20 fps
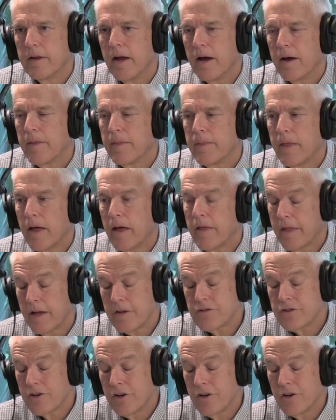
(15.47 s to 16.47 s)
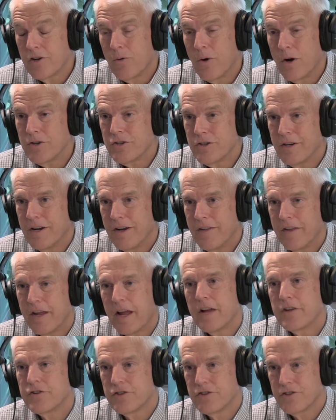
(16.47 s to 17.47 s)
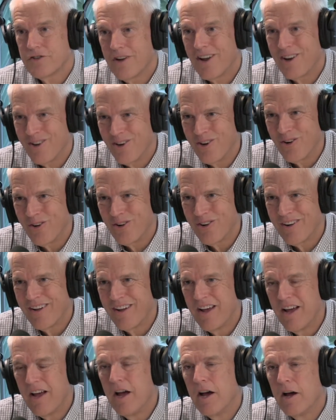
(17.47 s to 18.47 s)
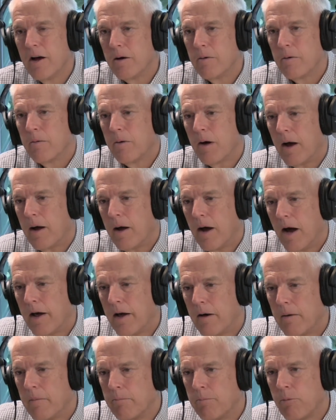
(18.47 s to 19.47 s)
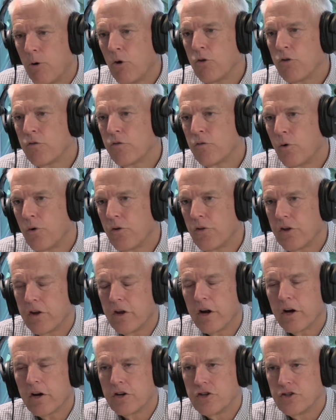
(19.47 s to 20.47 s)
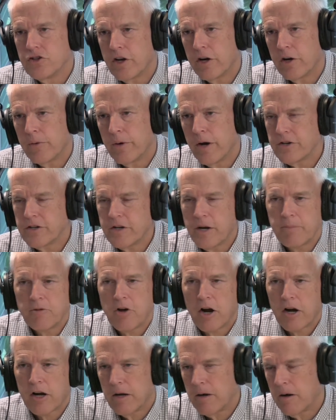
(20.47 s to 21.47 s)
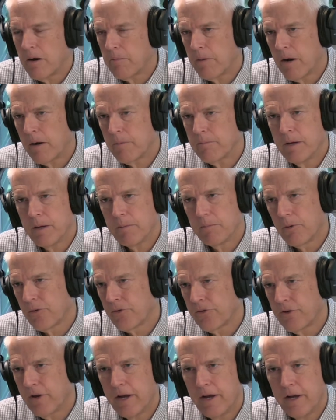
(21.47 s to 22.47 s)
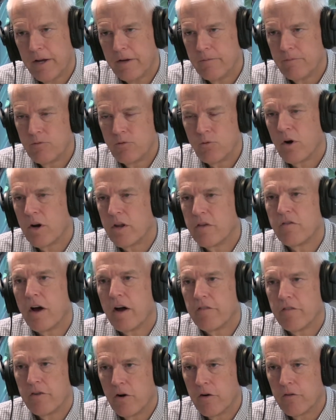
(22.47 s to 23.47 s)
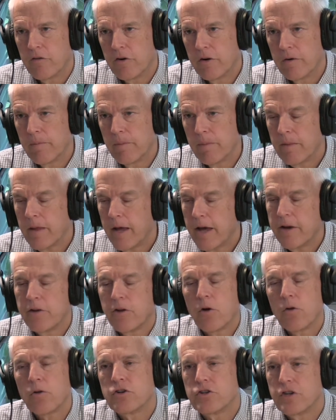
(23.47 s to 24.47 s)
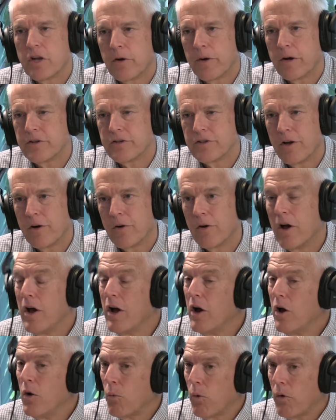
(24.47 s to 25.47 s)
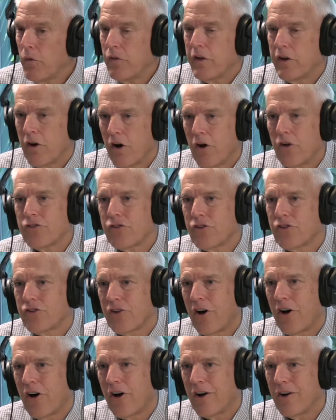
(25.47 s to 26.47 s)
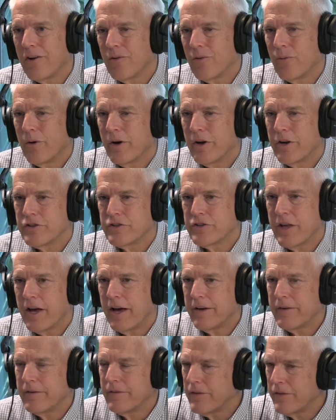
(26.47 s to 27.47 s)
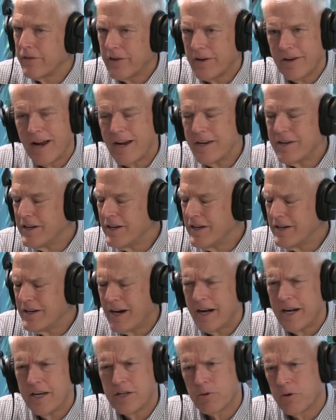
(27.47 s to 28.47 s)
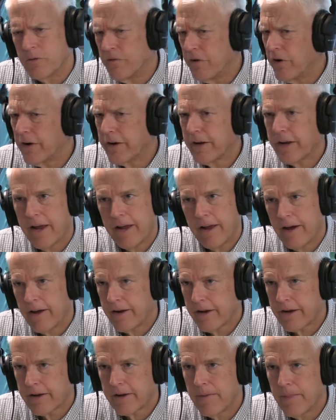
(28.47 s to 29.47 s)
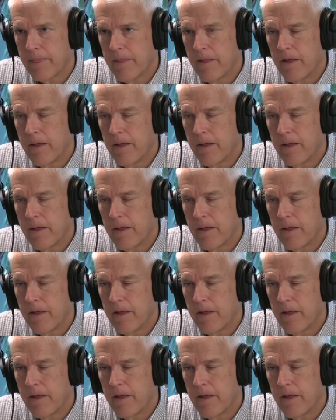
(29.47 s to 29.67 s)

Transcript: Yeah, that's a good question, and the answer is not known. Both for the younger generation, I'm talking about people, say, 25 and over, and the older generation, though, what they also saw was that the 1990s were very chaotic.